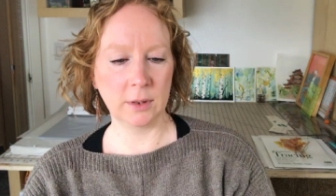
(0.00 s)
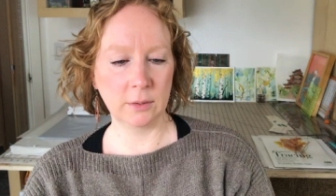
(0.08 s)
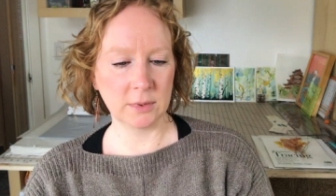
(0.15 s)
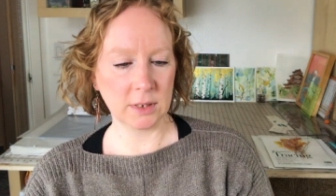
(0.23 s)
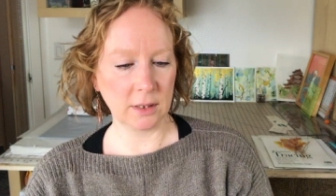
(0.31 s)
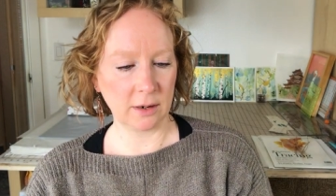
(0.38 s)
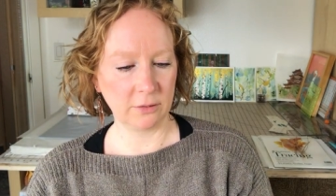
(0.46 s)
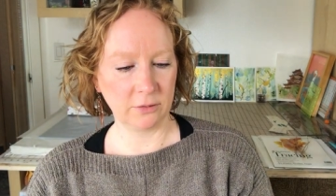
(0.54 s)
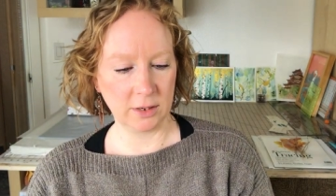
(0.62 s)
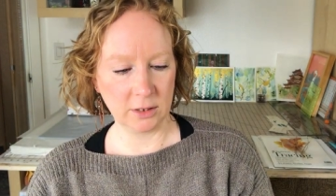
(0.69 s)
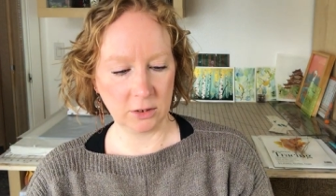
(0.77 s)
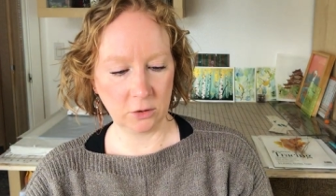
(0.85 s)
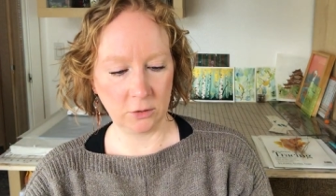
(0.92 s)
one was a lot of
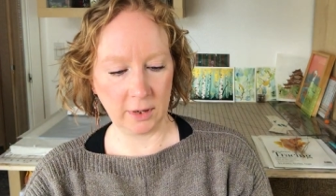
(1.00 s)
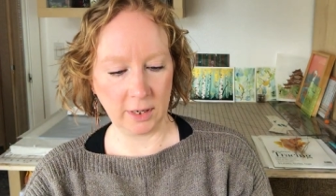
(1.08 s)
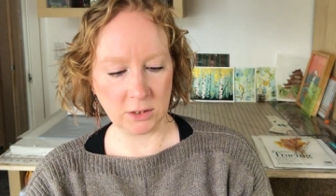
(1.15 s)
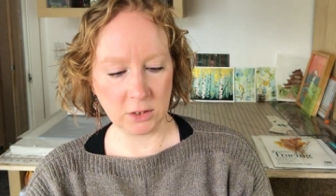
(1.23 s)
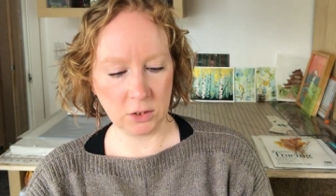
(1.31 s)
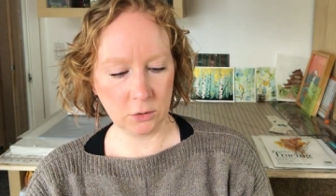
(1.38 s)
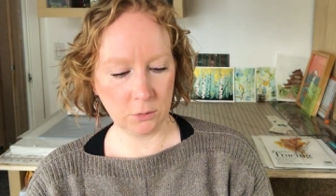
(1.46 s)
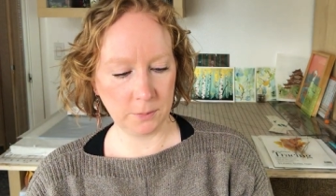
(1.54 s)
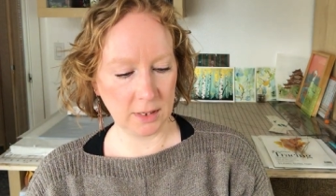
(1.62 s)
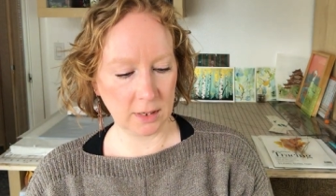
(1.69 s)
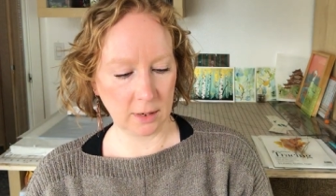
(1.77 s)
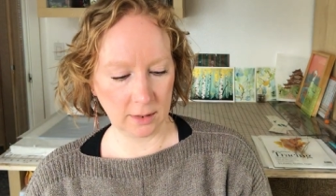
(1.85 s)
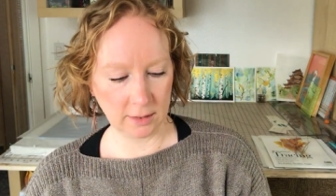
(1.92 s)
fun to create too
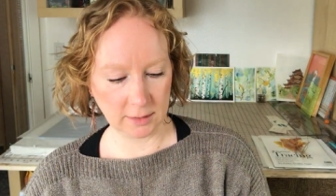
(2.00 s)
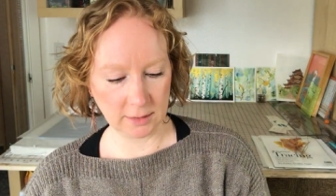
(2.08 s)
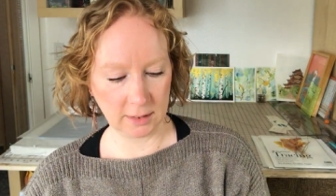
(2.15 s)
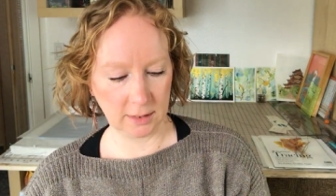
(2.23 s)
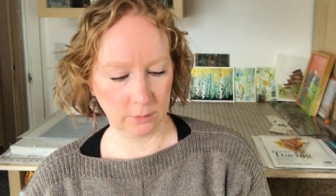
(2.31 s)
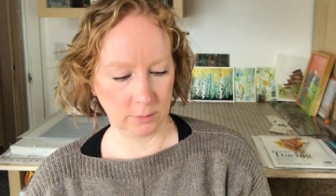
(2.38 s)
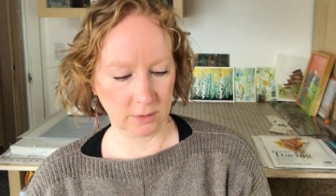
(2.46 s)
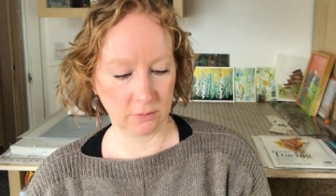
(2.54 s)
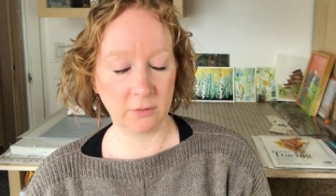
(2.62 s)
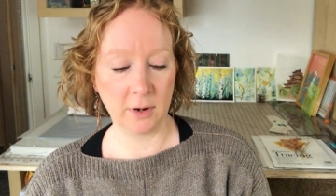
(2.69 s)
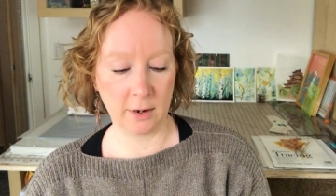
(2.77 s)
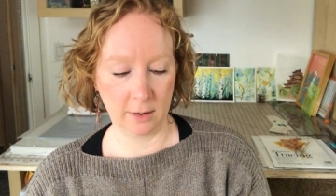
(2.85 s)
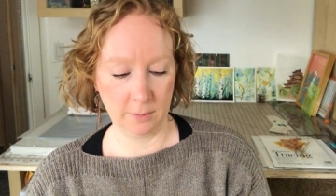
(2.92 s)
because it was
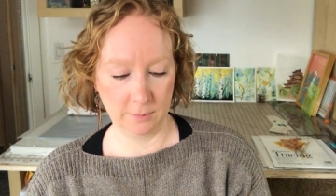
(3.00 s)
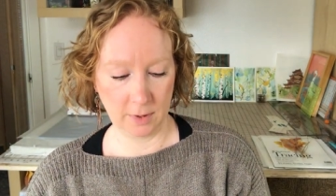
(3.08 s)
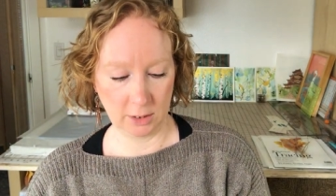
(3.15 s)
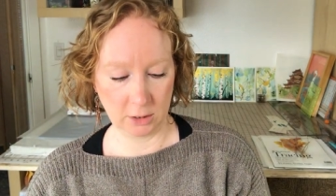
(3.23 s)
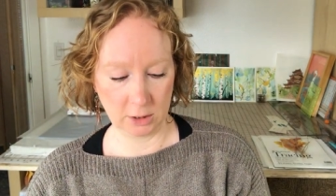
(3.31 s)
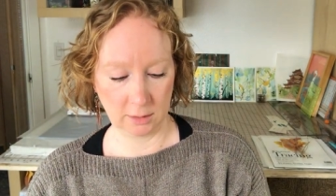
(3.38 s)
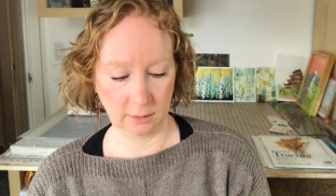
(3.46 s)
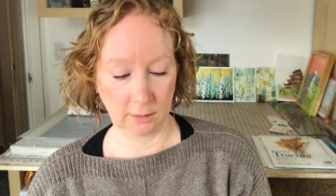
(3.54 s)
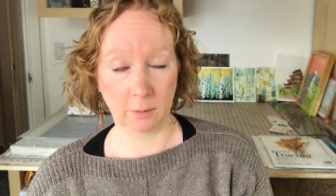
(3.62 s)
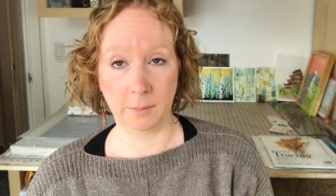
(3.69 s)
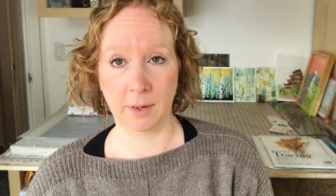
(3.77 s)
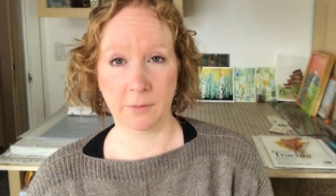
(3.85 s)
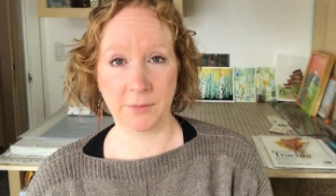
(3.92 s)
very much a little
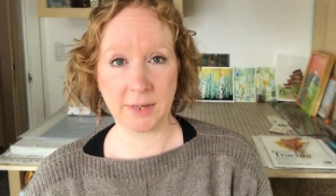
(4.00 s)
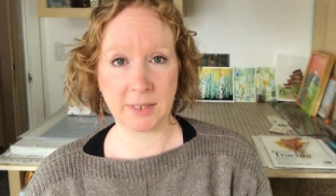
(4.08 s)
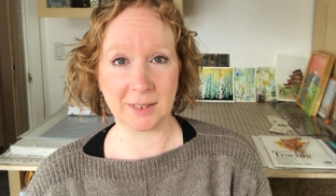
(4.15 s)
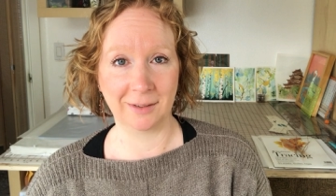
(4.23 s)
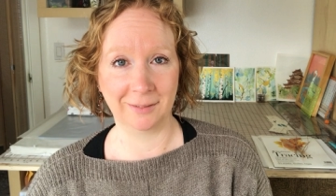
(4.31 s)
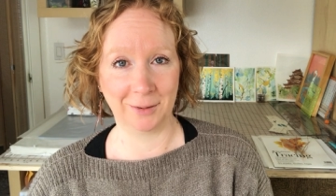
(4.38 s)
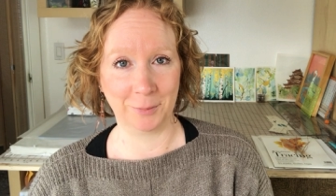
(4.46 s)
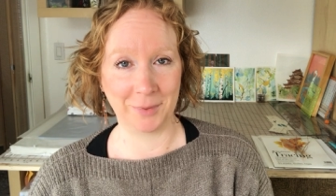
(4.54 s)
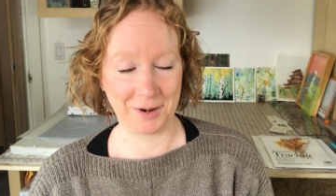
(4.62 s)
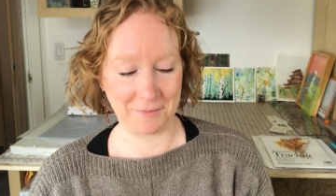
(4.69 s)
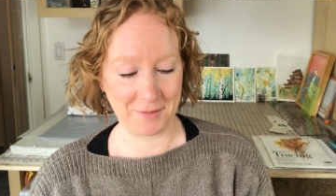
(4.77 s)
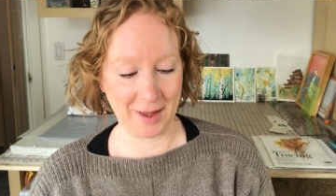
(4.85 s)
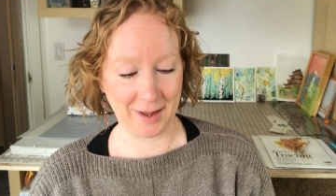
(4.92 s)
bit of this and a little bit
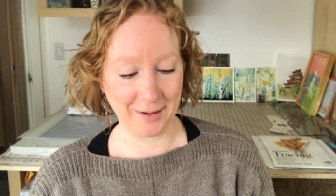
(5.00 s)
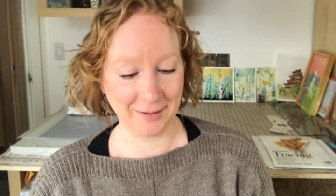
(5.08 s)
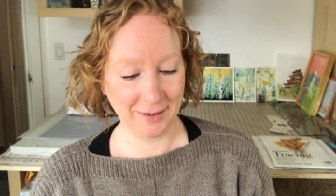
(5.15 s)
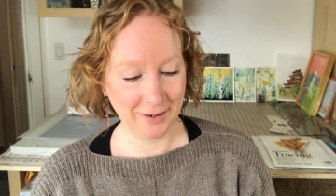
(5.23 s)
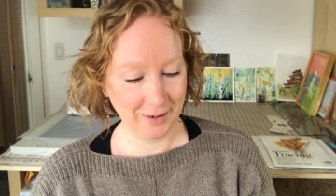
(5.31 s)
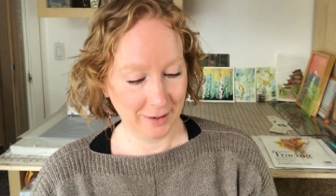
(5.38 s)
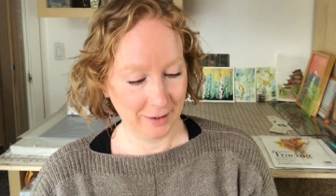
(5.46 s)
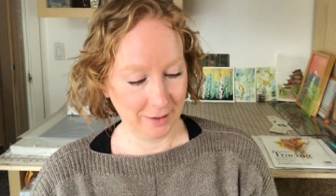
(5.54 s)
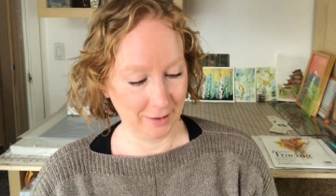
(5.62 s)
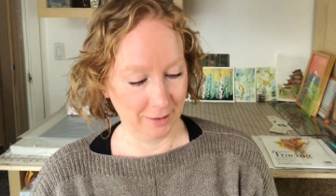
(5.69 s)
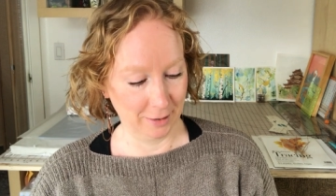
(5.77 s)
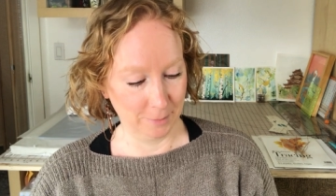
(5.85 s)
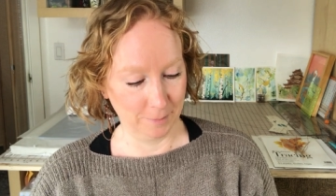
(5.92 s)
of that
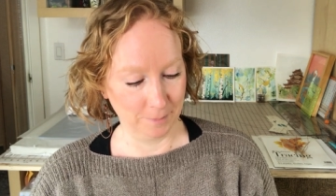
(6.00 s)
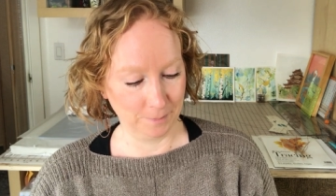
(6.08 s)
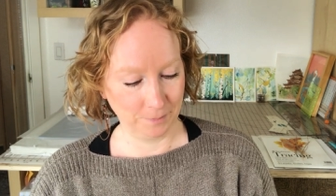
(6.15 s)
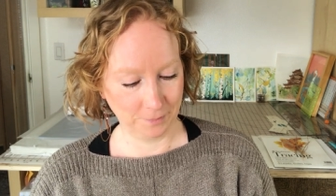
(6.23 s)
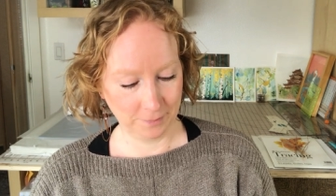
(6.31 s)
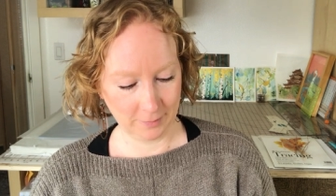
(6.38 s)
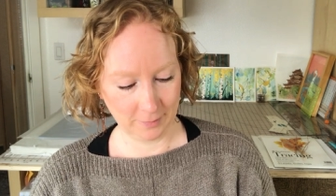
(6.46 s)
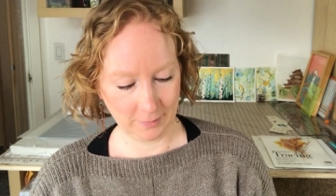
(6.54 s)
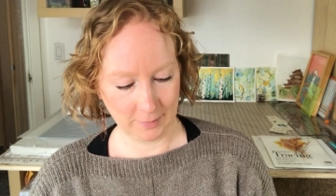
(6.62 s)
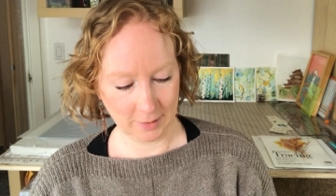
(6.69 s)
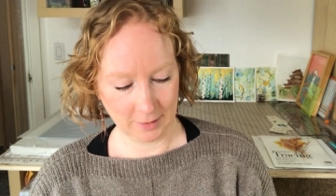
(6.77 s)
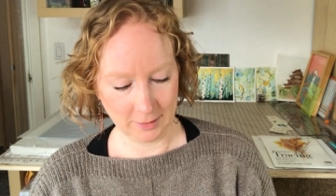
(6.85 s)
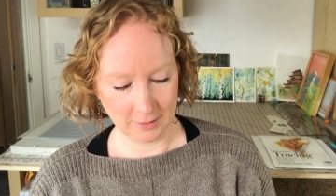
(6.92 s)
um,
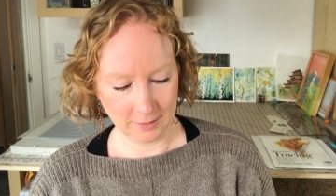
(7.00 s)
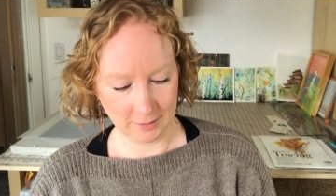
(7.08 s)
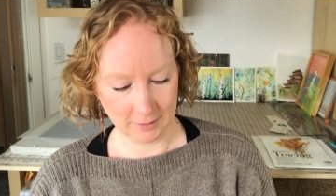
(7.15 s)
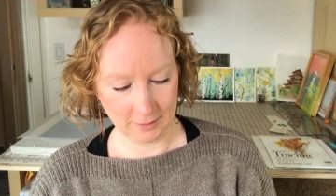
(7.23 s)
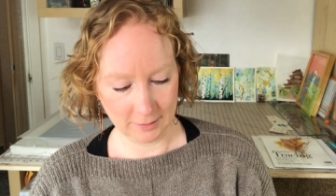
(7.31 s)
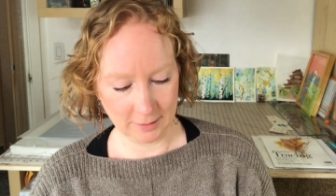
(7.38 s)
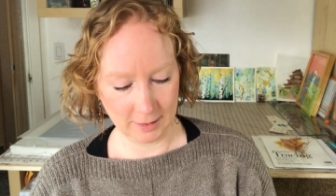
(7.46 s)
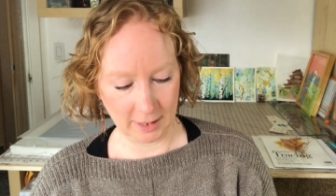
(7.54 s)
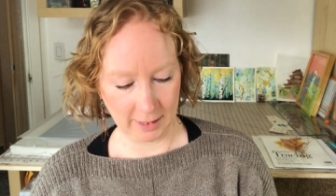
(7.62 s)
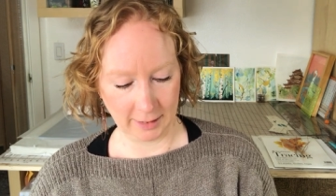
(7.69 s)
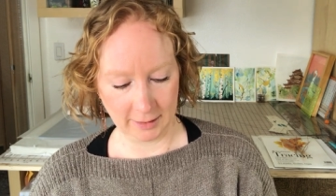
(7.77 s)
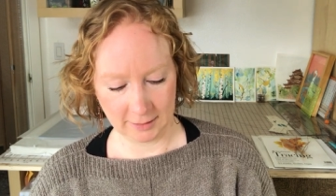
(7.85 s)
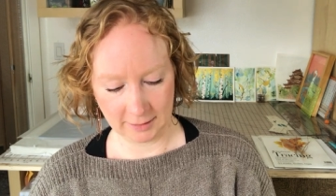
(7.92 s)

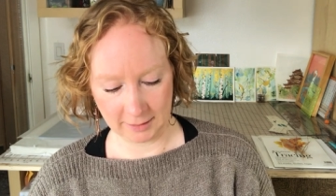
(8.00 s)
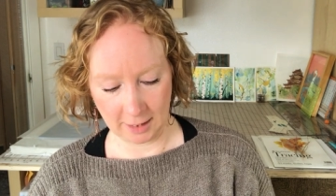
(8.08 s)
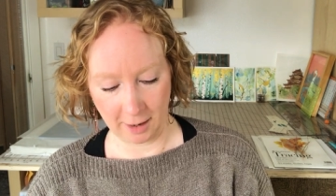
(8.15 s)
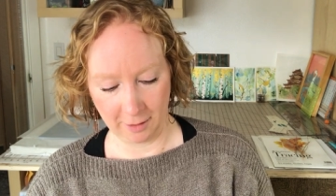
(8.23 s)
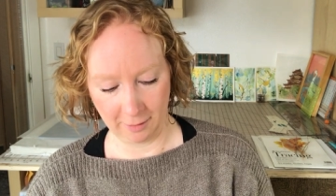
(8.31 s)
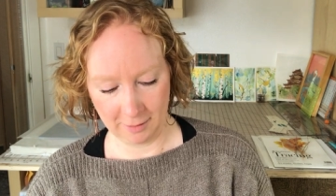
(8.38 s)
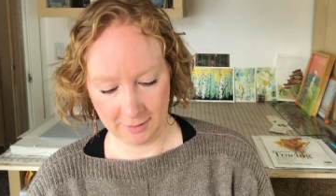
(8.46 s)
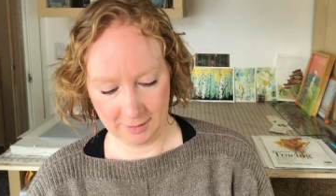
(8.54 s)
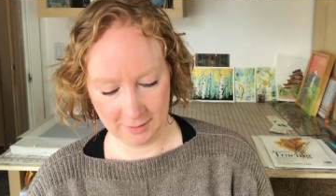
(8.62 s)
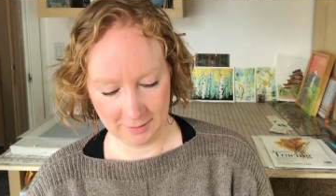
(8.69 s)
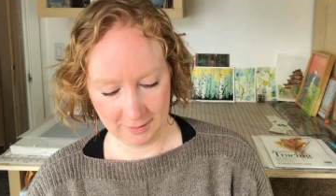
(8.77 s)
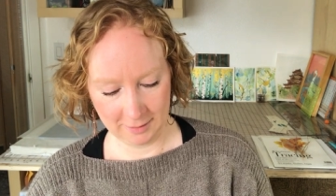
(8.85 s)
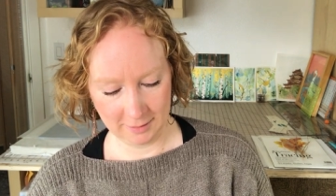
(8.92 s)
dye style.
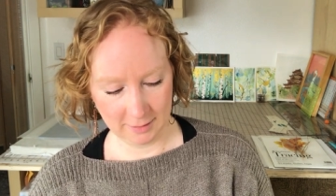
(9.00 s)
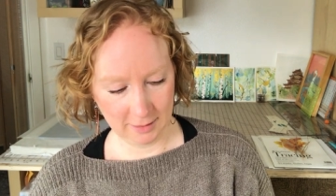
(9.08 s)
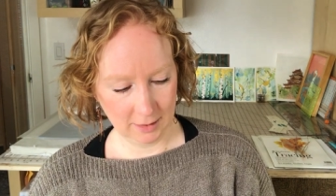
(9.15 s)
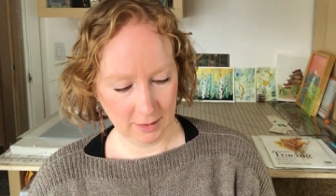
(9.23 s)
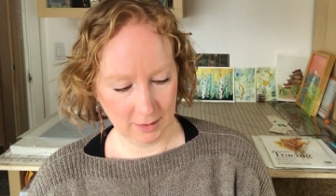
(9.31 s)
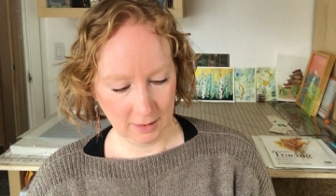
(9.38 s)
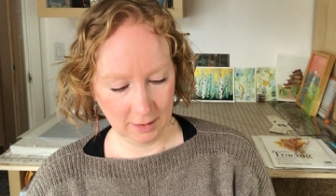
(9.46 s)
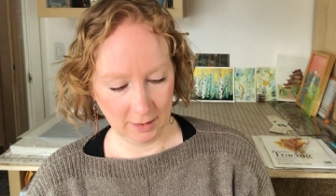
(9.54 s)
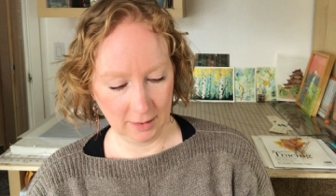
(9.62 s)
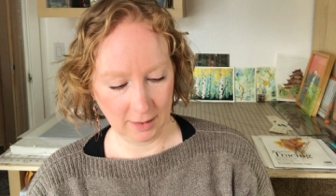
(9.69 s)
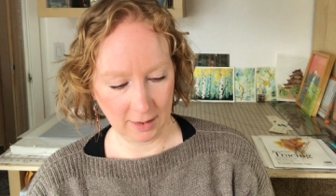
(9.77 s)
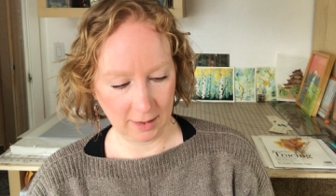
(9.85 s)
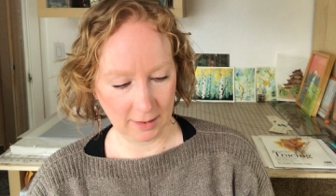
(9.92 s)

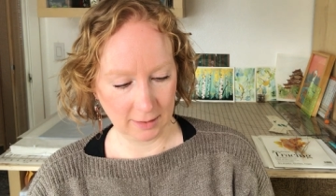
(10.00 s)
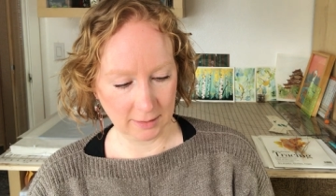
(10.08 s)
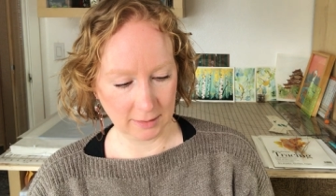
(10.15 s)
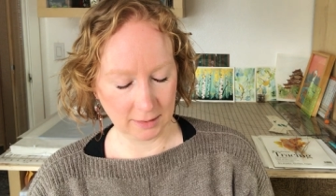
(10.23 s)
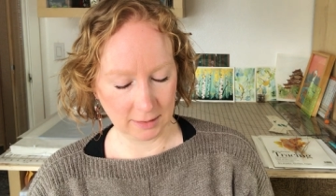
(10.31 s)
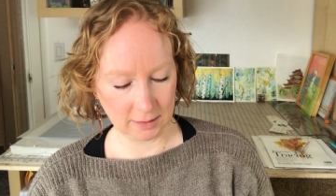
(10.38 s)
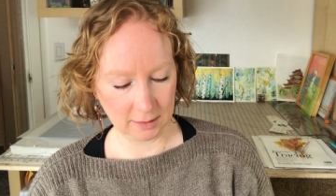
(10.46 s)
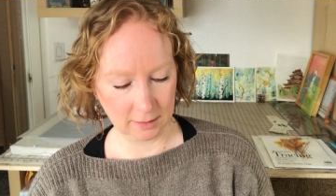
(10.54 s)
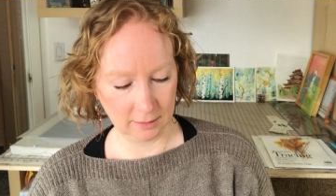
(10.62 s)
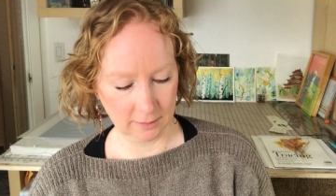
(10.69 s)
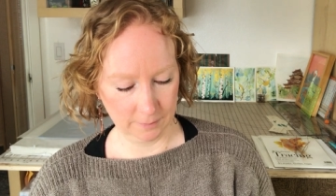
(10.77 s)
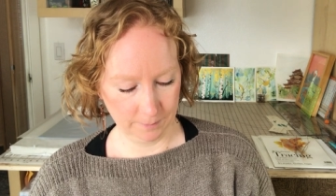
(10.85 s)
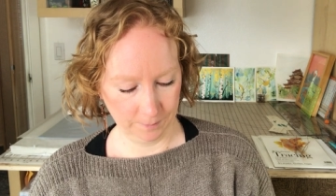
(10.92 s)
It has
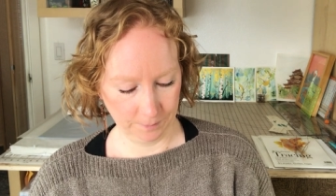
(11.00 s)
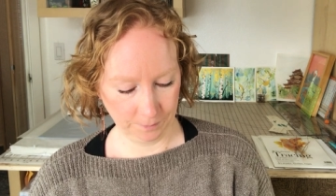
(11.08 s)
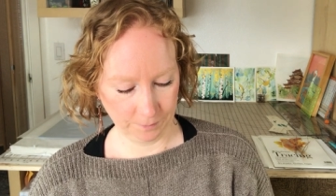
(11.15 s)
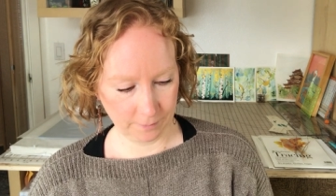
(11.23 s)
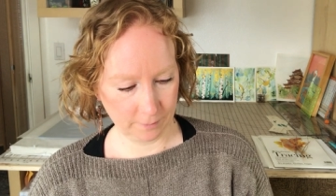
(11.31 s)
um,